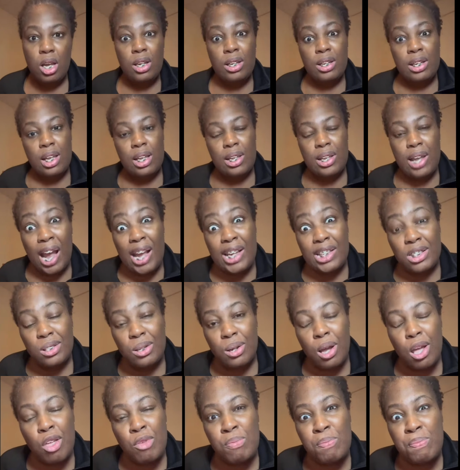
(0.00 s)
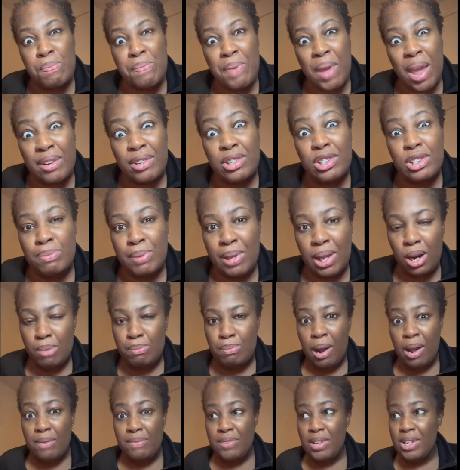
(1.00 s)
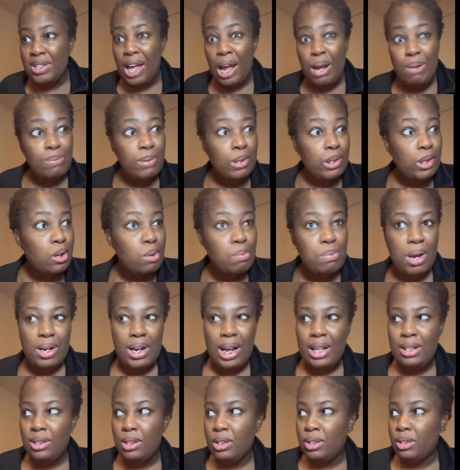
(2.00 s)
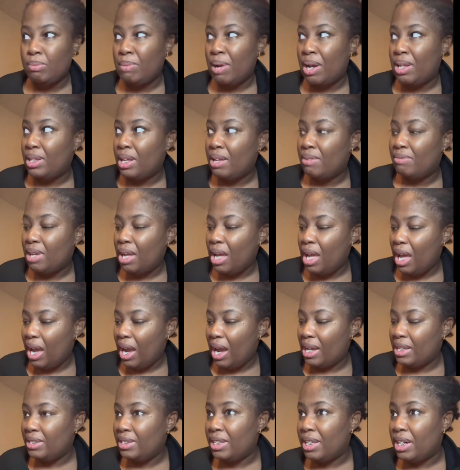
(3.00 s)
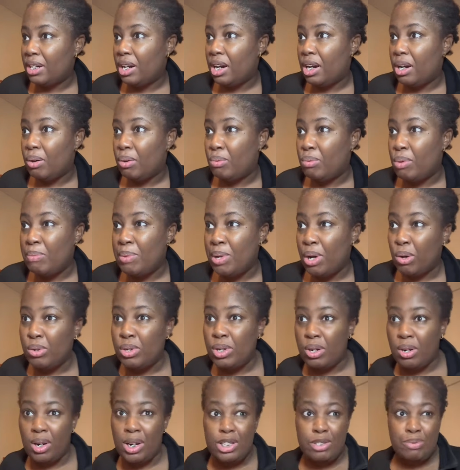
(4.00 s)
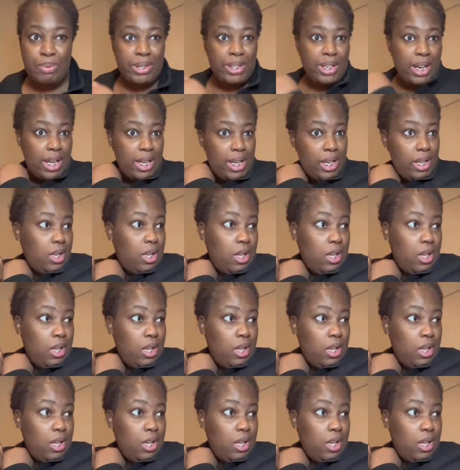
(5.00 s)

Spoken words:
Guys, the embarrassment on my face. I'm looking around. I look at my left. I see a woman holding her husband tight.